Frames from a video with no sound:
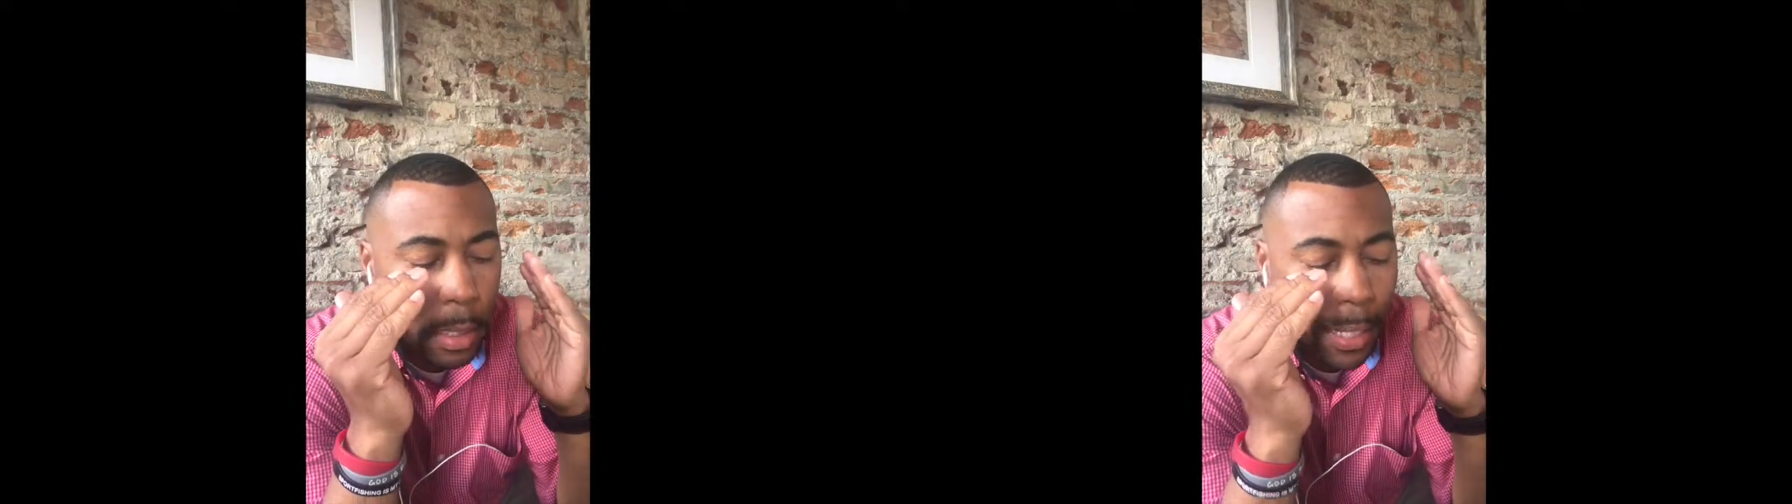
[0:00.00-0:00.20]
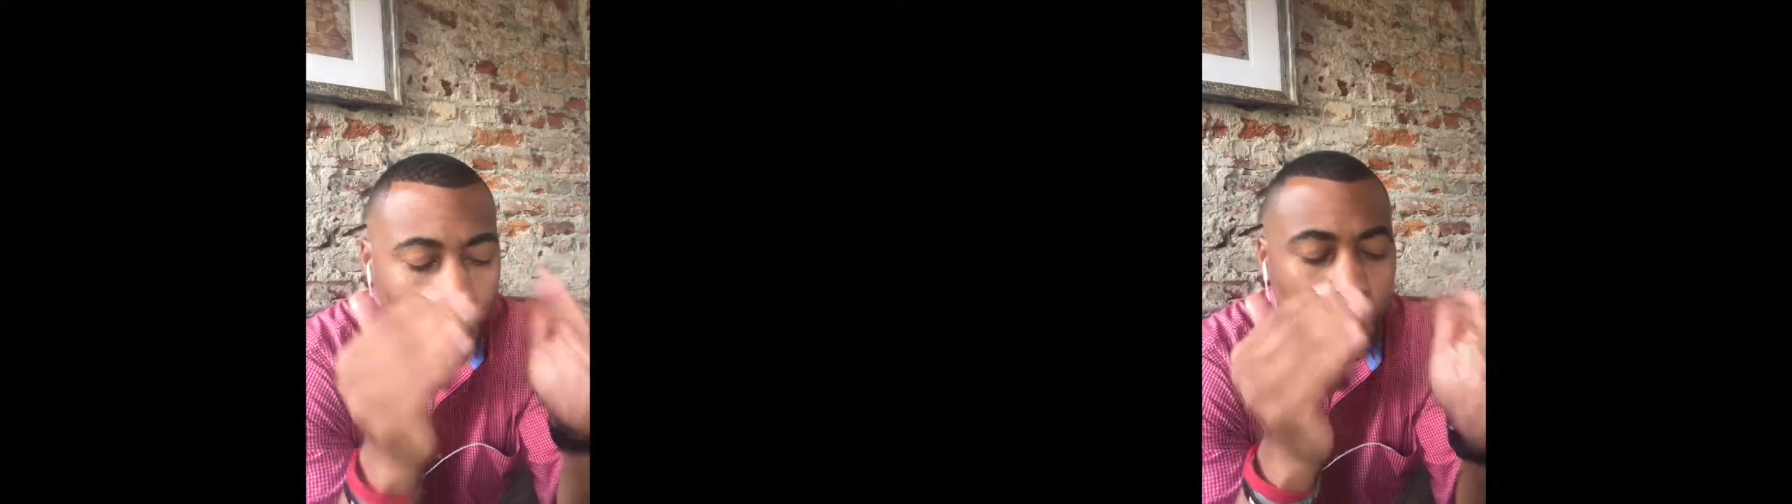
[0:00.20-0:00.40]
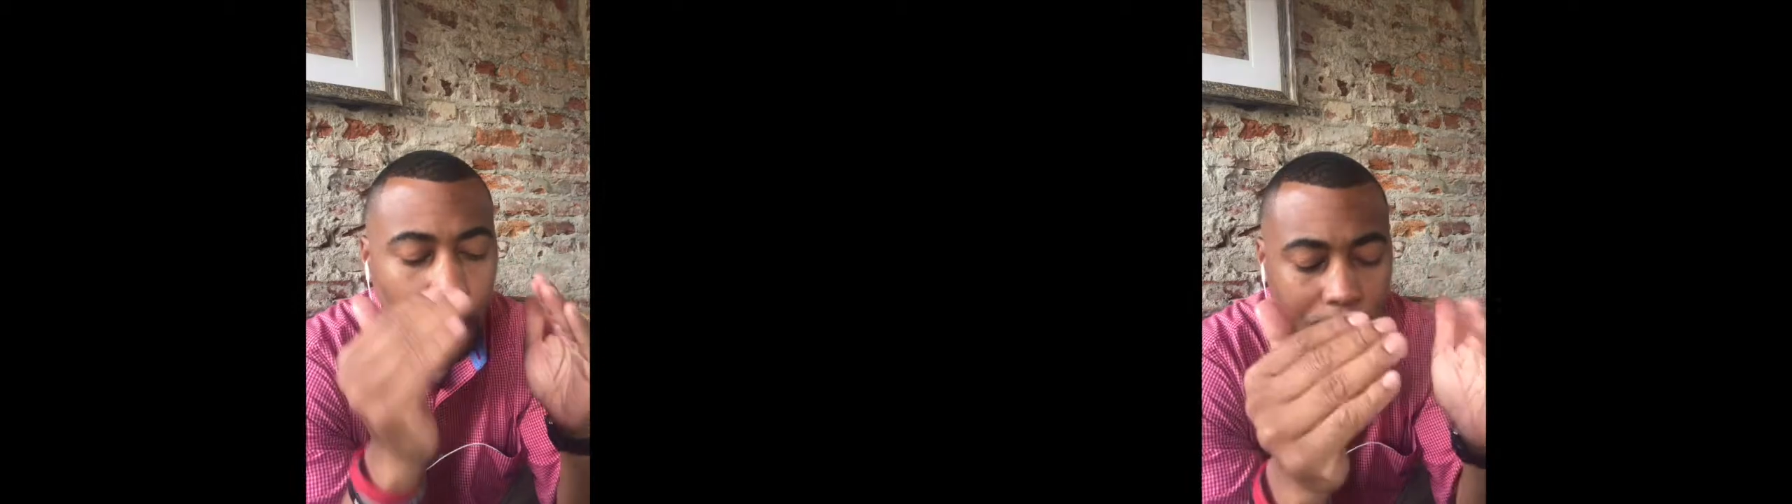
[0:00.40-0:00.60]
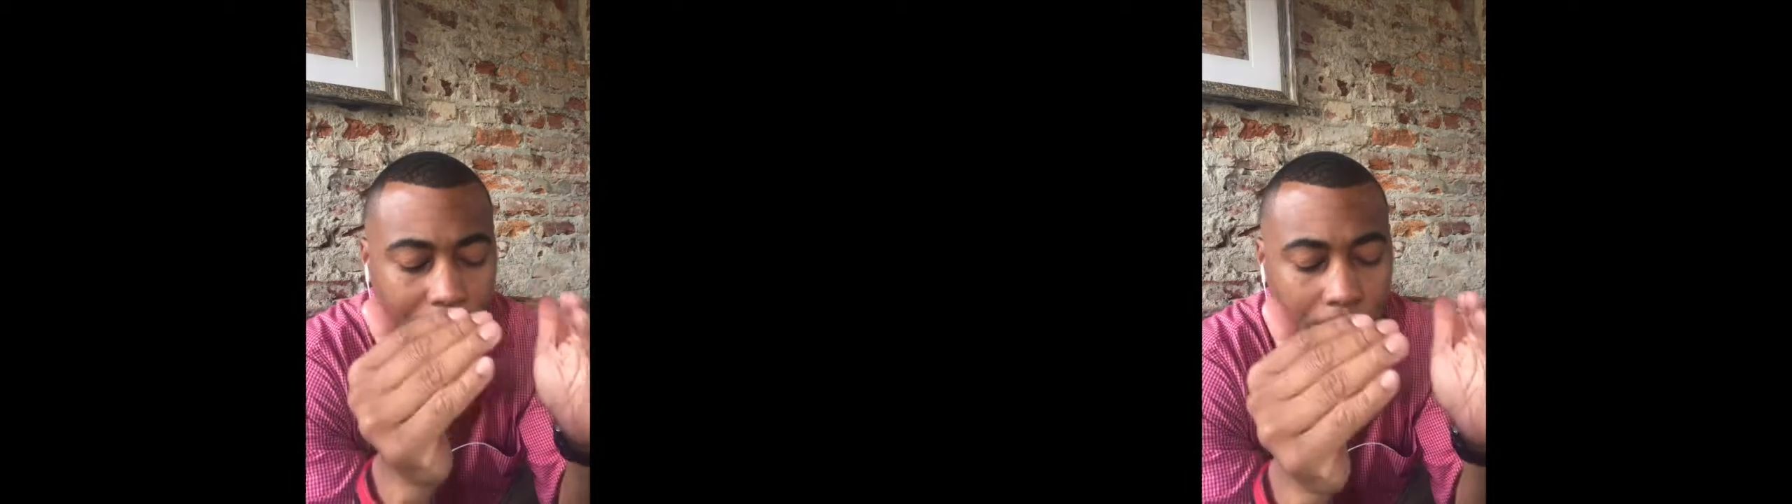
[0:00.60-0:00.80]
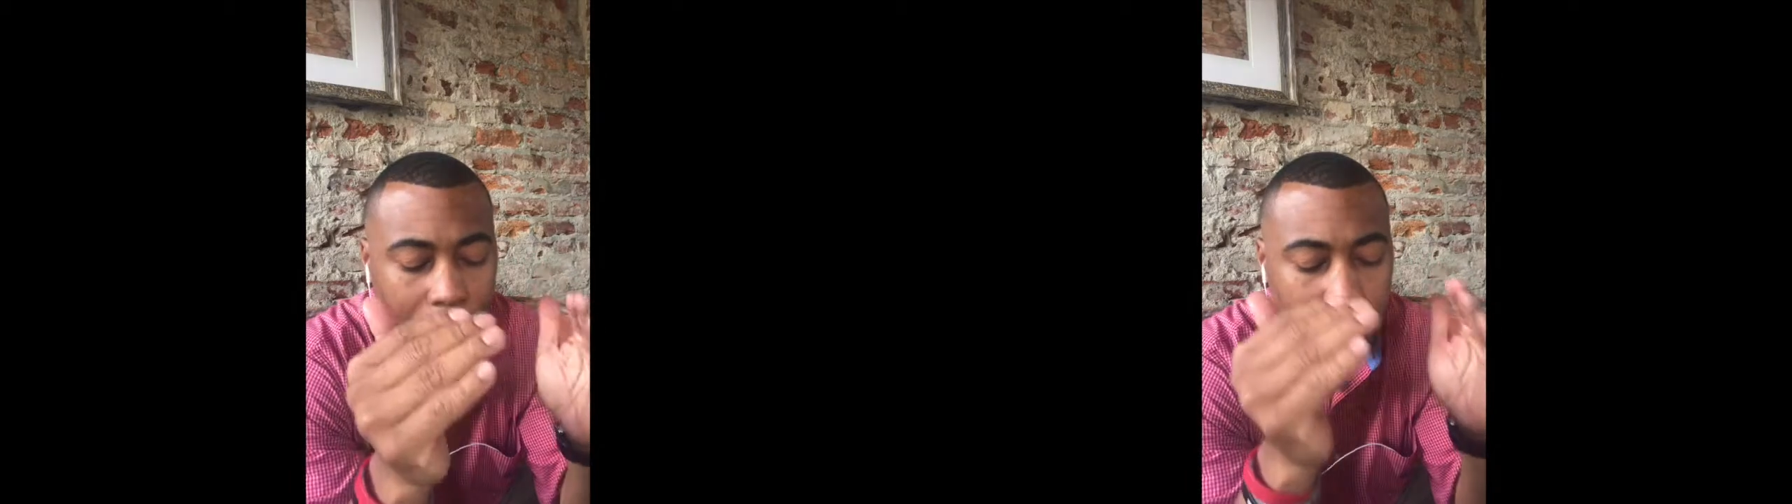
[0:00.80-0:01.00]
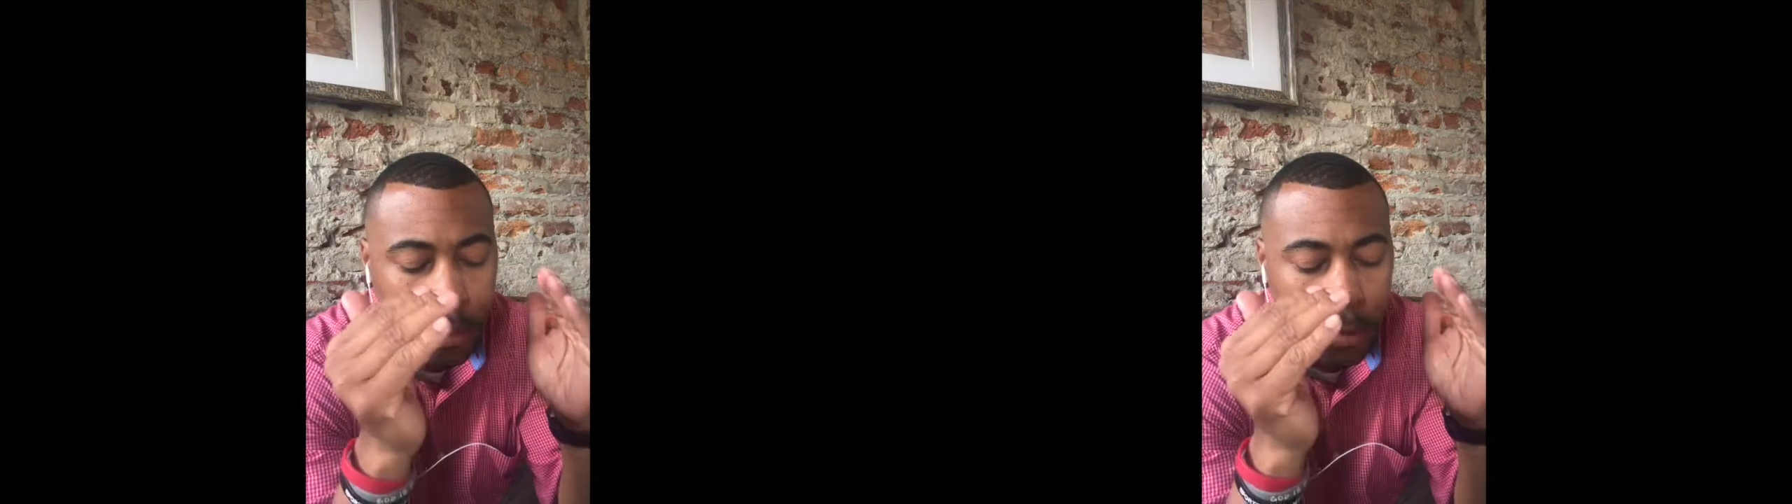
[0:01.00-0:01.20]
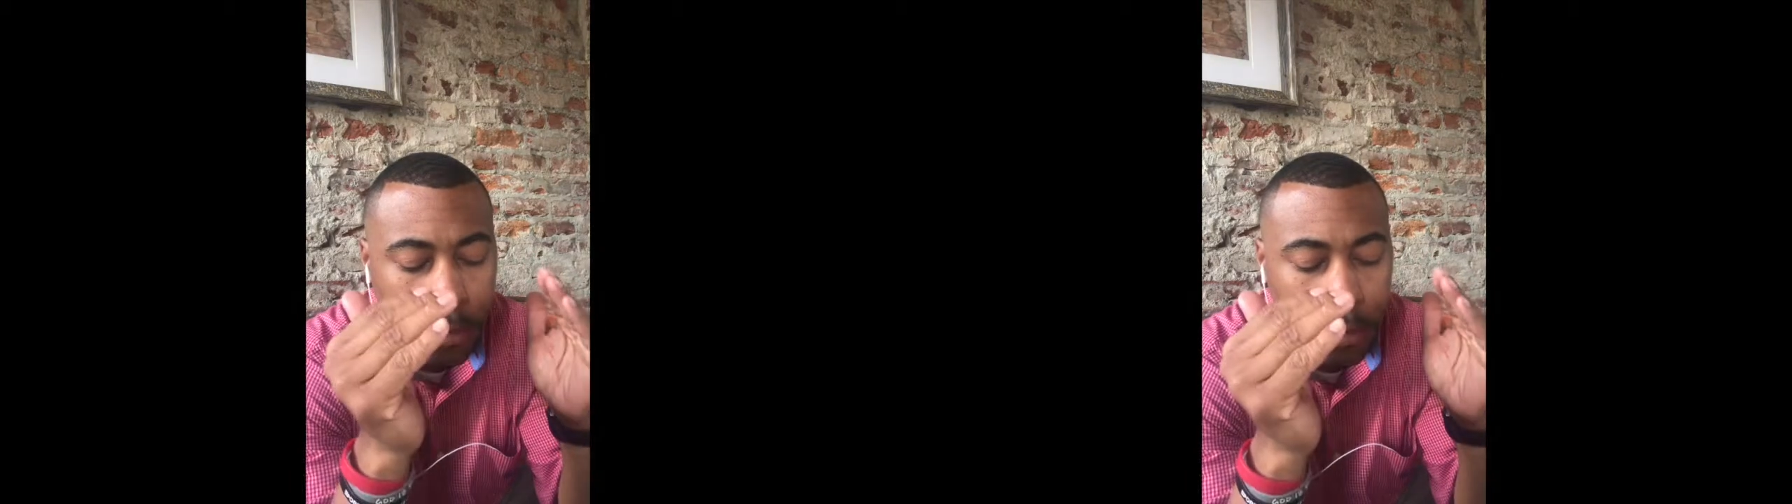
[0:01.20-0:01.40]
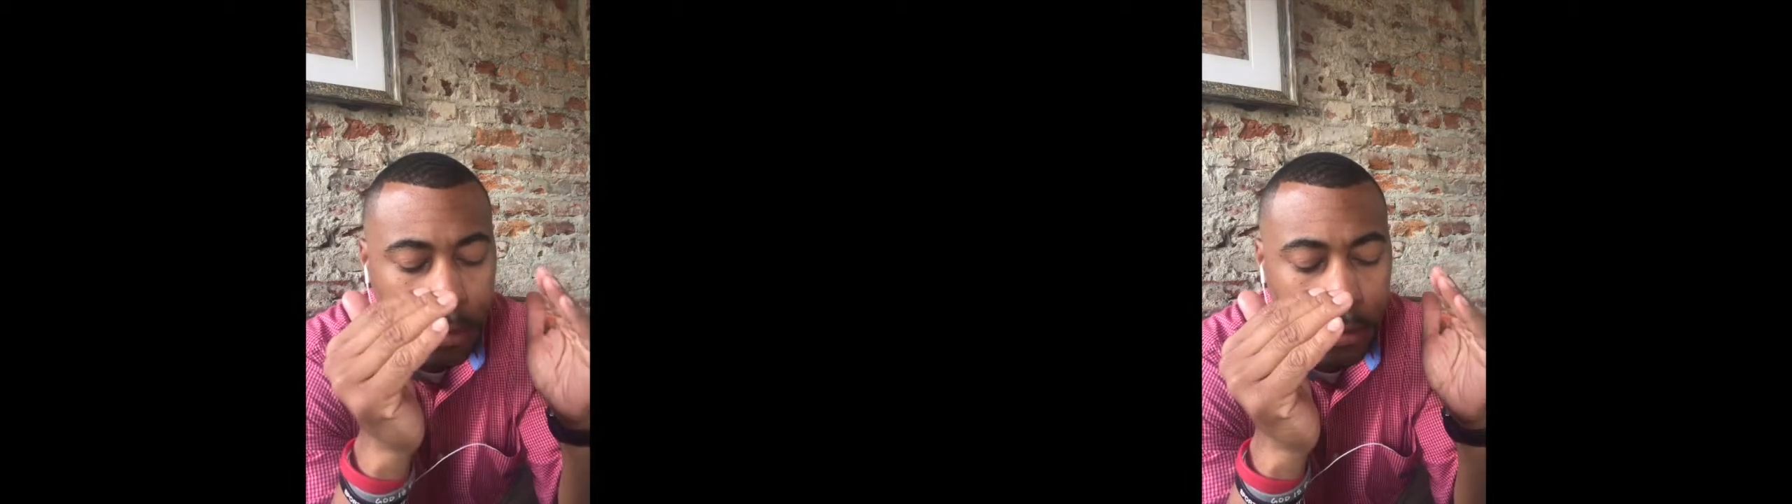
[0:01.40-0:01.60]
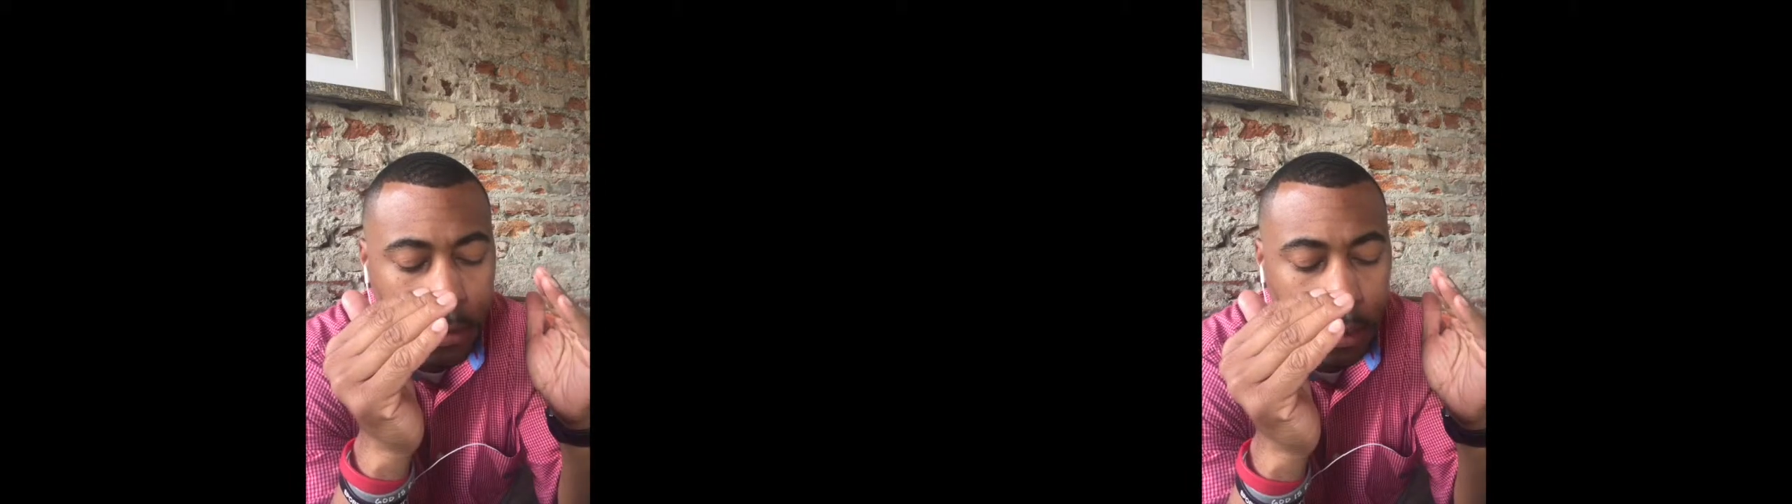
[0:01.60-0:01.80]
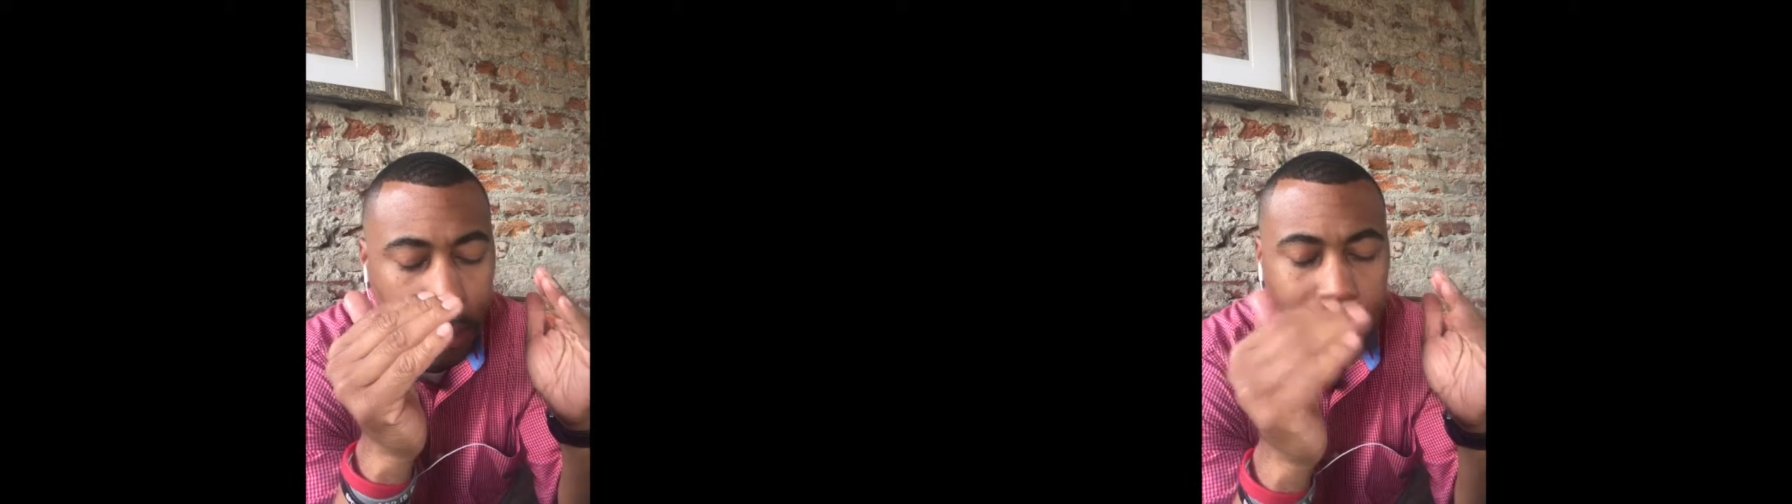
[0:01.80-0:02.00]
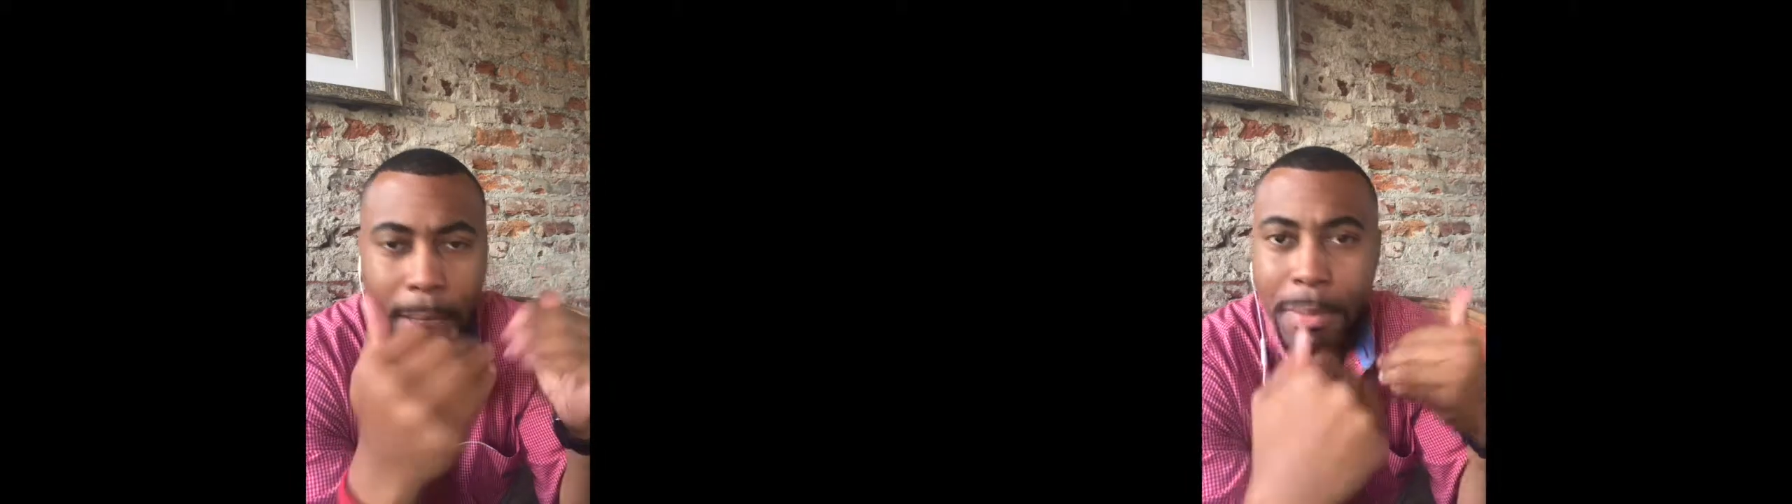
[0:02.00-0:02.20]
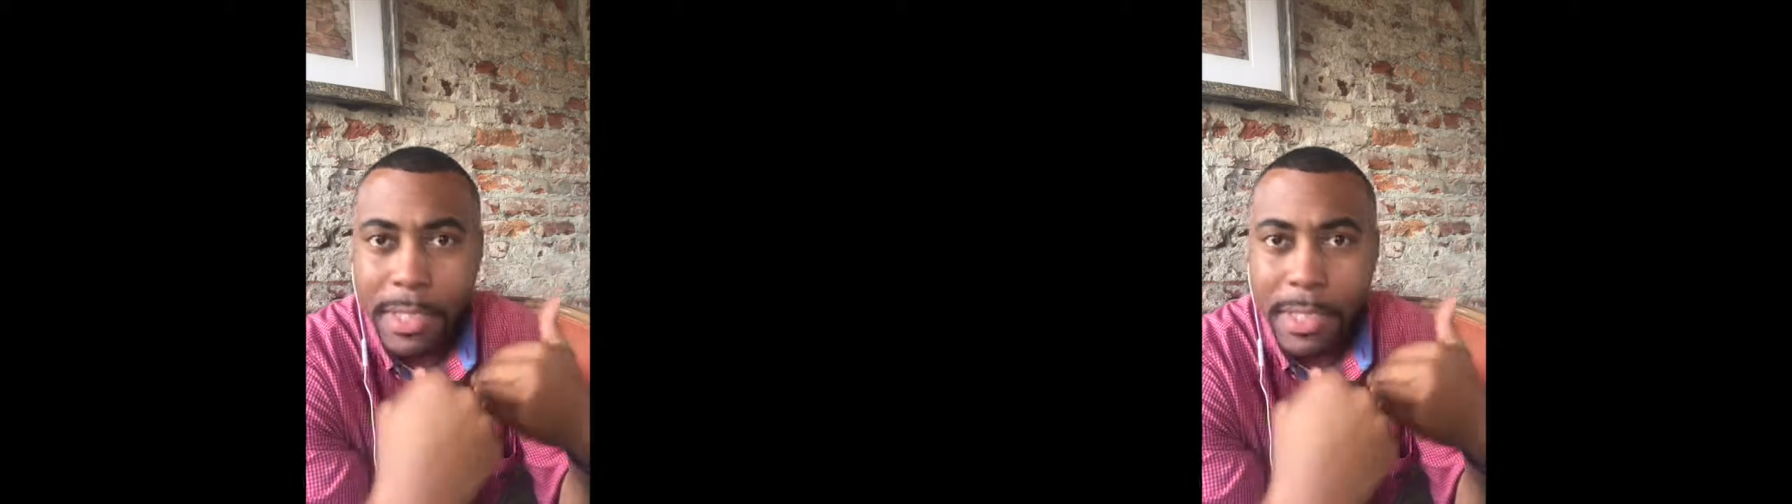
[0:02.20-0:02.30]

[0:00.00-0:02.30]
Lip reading: How do we, and I'm